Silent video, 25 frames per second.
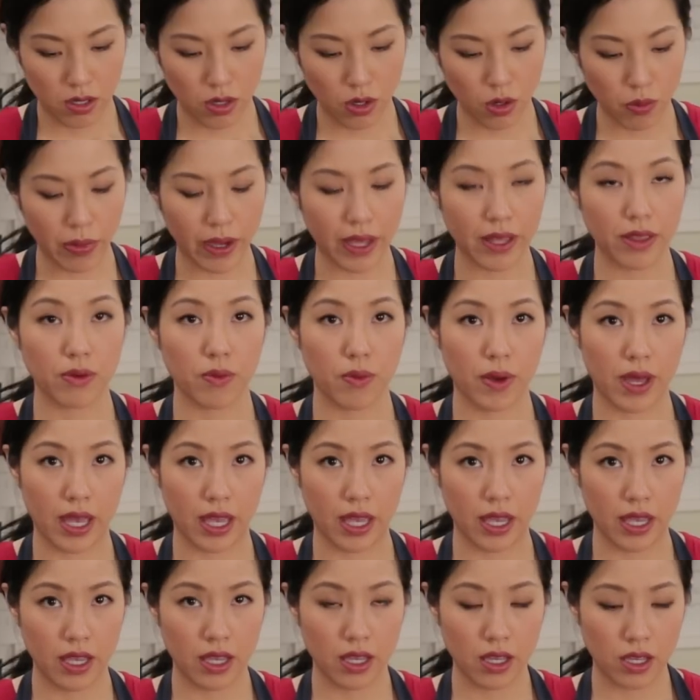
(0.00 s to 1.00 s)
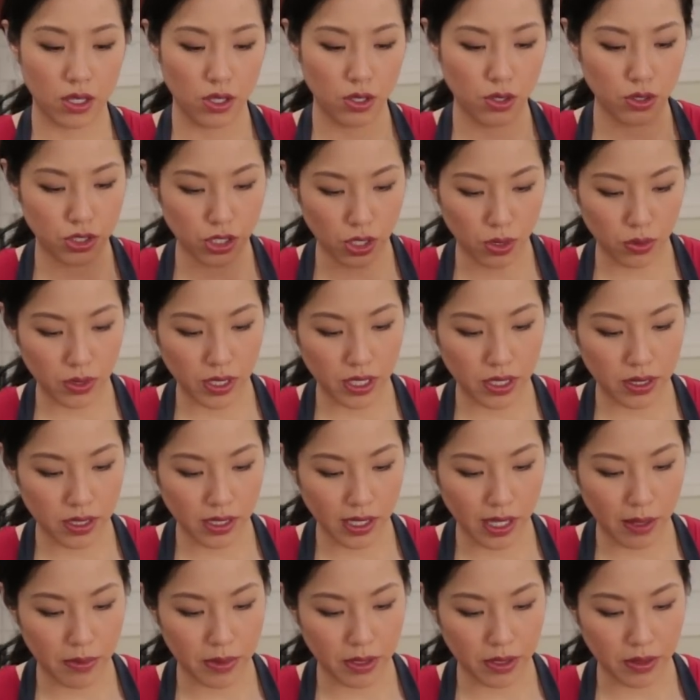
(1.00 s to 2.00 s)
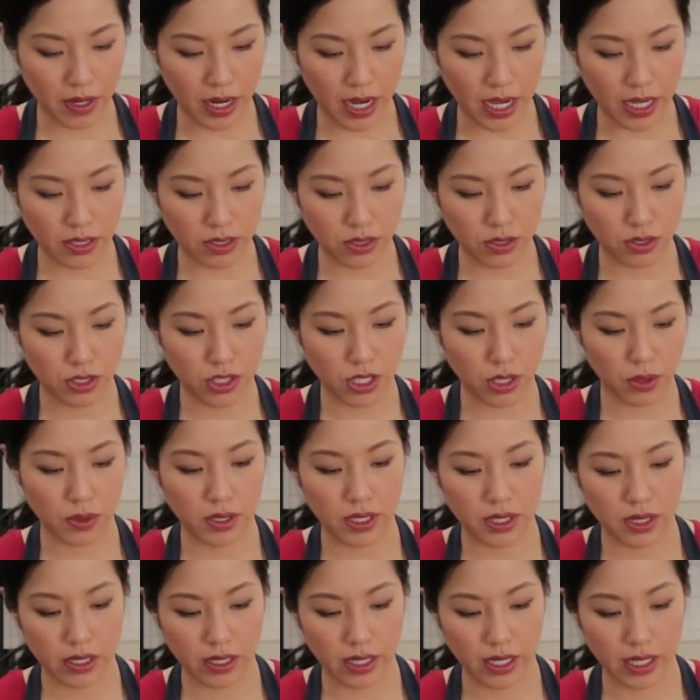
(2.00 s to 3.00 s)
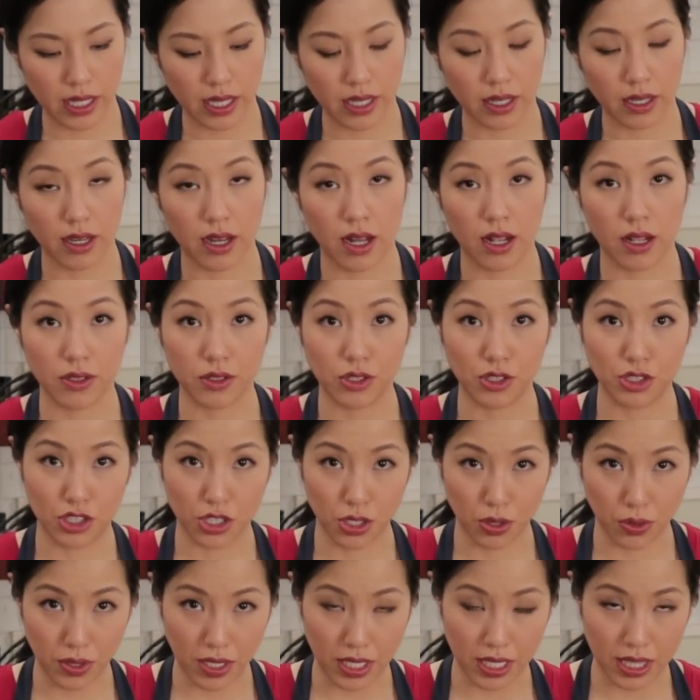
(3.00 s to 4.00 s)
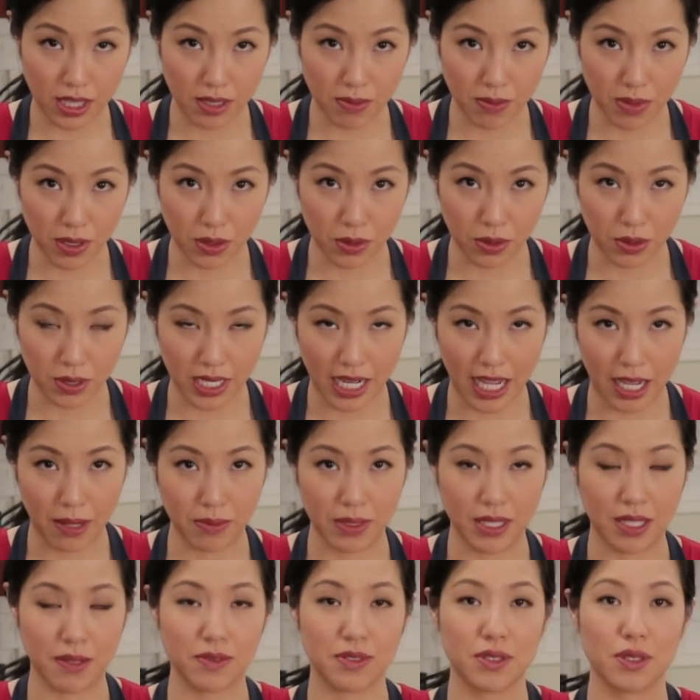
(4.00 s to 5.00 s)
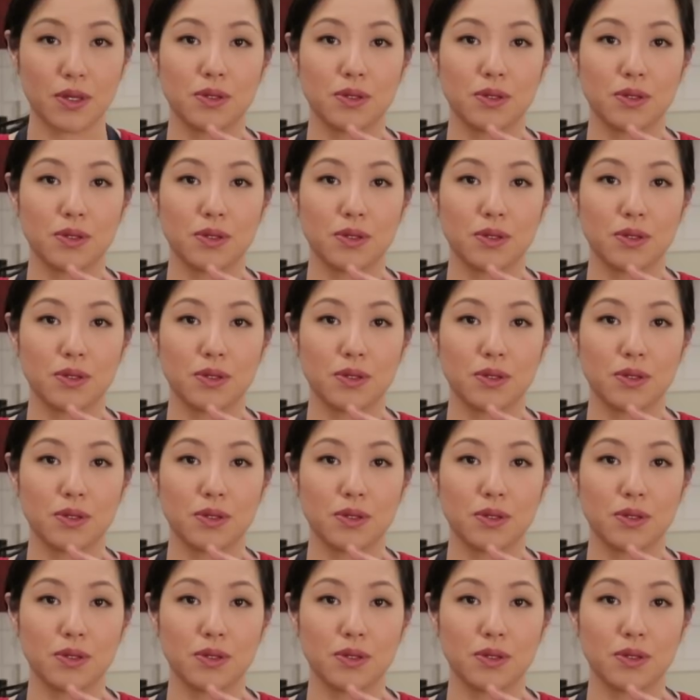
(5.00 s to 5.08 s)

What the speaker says: Oh, by the way, you don't eat the lemongrass, you don't eat the galangal, and you don't eat the makrut lime leaves.